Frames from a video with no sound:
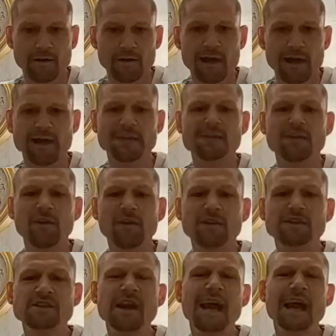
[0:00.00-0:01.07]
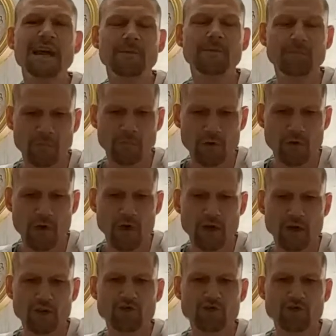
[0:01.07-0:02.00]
That is not the same, all right?